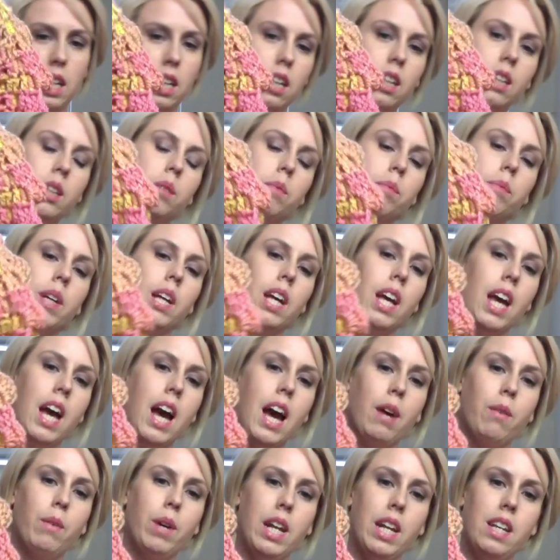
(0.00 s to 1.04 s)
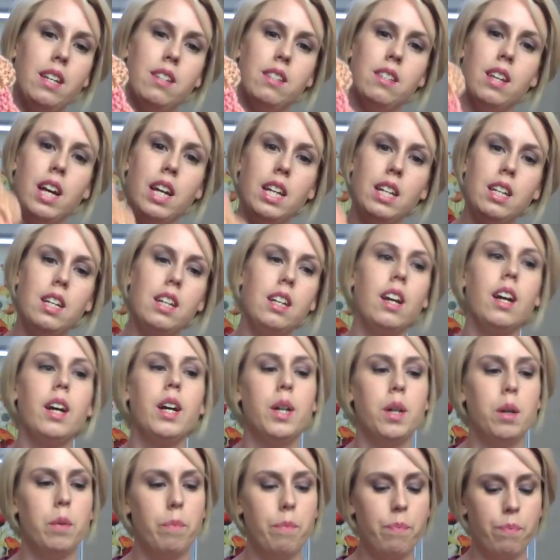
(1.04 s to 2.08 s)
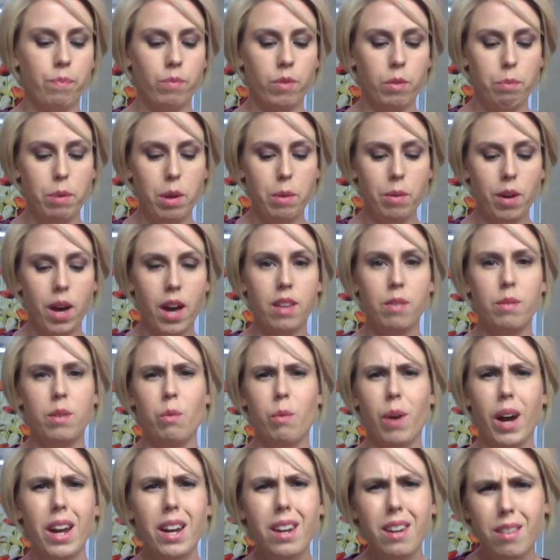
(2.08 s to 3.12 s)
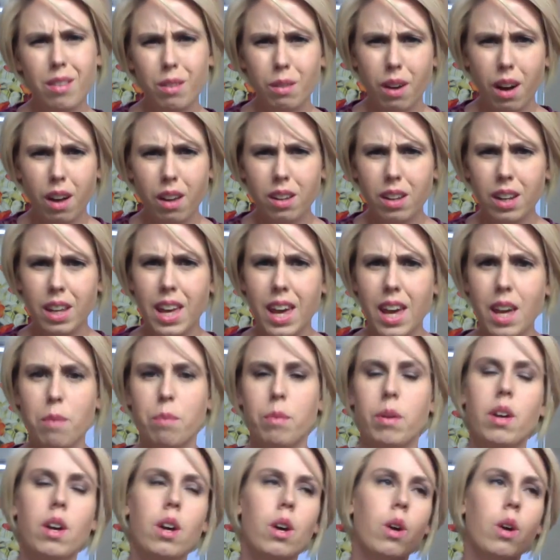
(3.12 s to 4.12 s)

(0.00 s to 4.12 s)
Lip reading: And when I designed it, people asked me, why did you call it a cape?